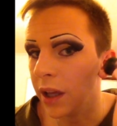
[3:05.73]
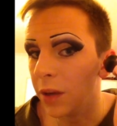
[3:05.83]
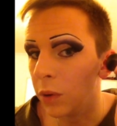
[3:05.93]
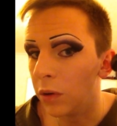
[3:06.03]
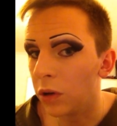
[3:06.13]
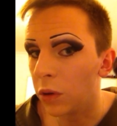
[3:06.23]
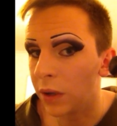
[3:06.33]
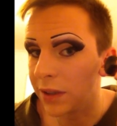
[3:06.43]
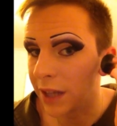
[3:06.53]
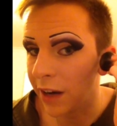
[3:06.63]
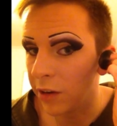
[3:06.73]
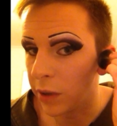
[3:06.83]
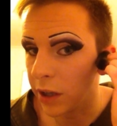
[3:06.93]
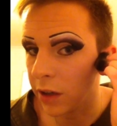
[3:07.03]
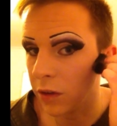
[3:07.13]
It will look quite scary
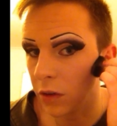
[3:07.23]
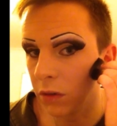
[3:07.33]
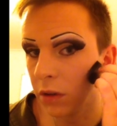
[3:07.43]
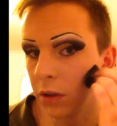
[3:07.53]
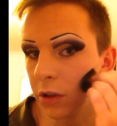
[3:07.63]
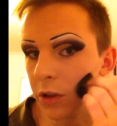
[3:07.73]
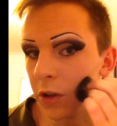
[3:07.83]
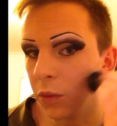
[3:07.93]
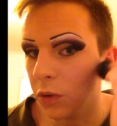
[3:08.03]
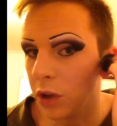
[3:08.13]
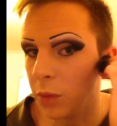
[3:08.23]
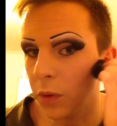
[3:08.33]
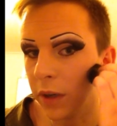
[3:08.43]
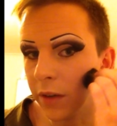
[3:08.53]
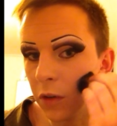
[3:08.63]
when it goes on, just to warn you,
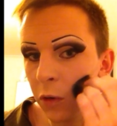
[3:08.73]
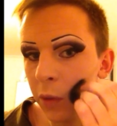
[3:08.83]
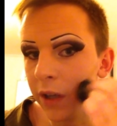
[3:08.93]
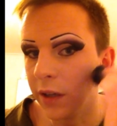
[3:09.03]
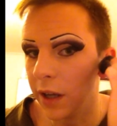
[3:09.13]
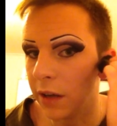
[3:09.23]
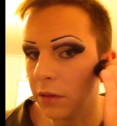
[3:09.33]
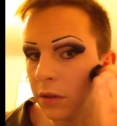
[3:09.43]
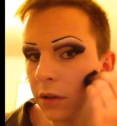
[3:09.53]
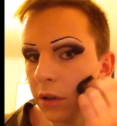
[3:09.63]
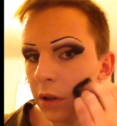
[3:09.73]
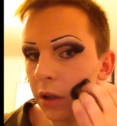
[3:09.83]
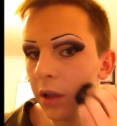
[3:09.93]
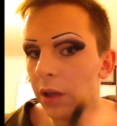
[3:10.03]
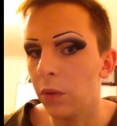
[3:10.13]
but when it's all blended out
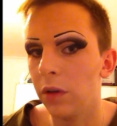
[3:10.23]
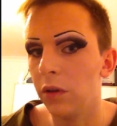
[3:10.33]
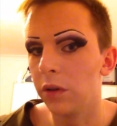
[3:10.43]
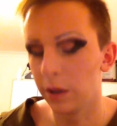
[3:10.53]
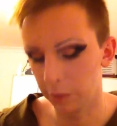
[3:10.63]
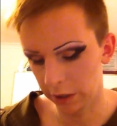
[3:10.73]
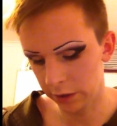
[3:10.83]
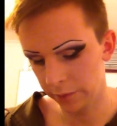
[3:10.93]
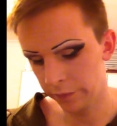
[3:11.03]
it won't look that bad.